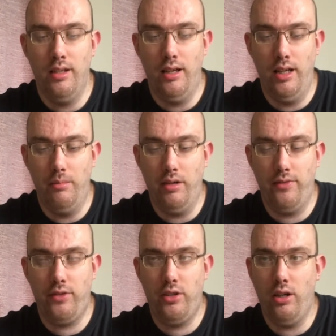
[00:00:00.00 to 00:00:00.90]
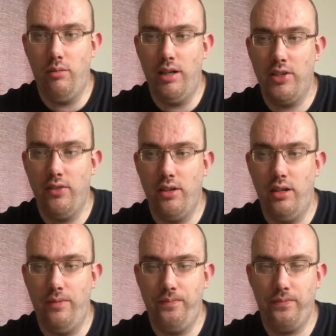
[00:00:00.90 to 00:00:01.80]
I've got, what else have I
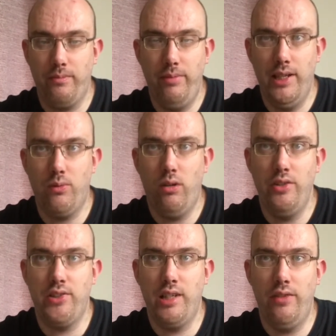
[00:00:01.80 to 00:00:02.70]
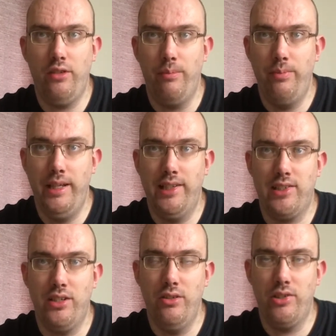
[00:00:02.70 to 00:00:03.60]
got? PS1 stuff, got
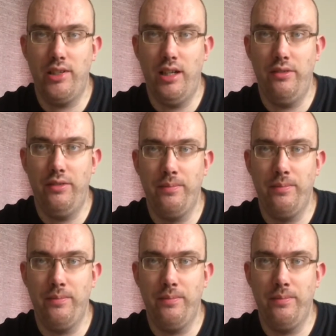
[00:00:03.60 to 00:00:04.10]
PS2 stuff,